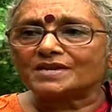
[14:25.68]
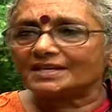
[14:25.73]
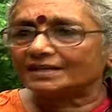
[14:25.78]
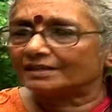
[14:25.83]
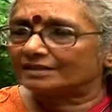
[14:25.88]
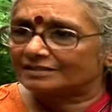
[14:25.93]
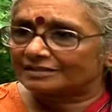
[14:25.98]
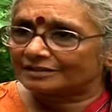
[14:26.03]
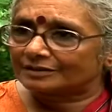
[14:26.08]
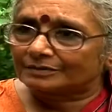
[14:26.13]

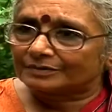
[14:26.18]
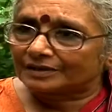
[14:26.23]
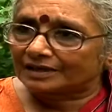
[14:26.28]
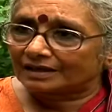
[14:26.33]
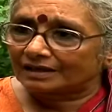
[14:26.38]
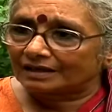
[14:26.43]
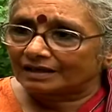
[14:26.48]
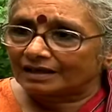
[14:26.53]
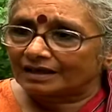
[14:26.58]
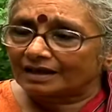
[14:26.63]
weakens the
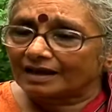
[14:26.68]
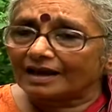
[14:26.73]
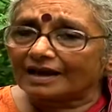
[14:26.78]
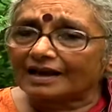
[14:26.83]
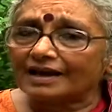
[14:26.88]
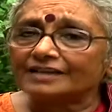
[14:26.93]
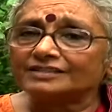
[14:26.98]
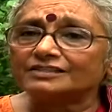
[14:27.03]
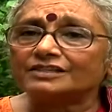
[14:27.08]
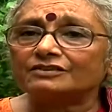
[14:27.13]
bill,
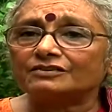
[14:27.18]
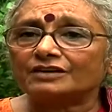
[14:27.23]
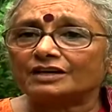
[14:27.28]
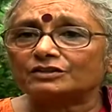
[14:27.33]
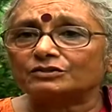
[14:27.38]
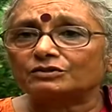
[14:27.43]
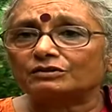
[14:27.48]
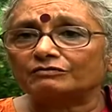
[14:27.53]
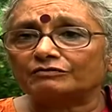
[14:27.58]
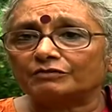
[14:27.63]
as in
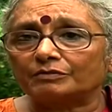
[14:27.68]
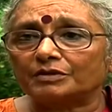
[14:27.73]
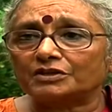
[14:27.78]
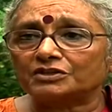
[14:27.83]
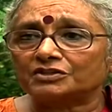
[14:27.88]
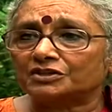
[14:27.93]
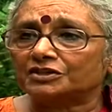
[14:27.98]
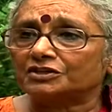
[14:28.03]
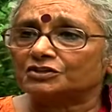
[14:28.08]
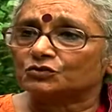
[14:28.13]
right to
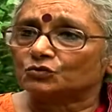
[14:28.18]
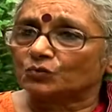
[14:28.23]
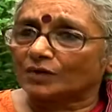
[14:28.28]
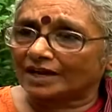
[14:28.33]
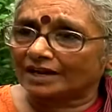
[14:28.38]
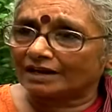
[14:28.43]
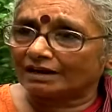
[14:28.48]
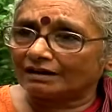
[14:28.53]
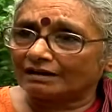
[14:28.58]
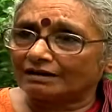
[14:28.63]
information as
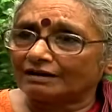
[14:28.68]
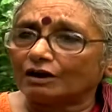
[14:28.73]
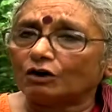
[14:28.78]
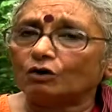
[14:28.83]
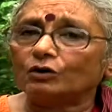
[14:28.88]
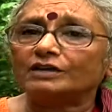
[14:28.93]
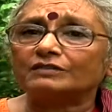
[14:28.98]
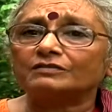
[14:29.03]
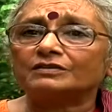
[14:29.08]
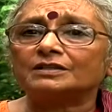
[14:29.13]
well.
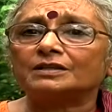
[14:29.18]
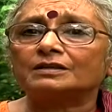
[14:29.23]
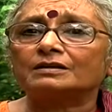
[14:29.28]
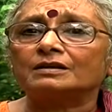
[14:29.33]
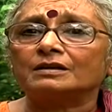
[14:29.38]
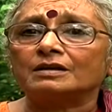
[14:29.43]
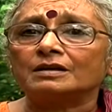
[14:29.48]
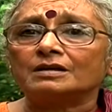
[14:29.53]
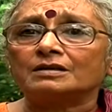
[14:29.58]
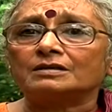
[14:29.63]
Now even
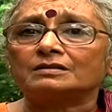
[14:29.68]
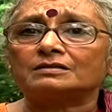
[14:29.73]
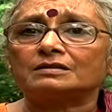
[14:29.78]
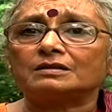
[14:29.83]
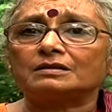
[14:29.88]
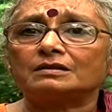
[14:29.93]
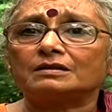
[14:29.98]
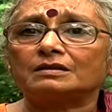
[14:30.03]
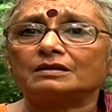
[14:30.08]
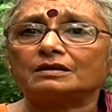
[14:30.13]
the
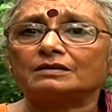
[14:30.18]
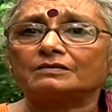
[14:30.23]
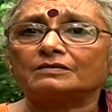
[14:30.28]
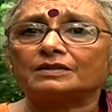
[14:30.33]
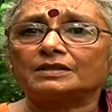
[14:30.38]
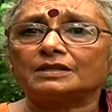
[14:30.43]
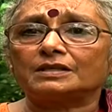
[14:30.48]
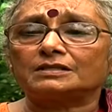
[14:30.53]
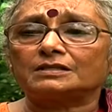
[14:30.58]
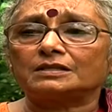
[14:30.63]

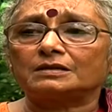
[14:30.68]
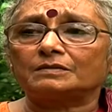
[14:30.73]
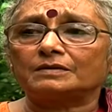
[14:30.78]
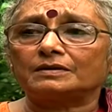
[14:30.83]
CBI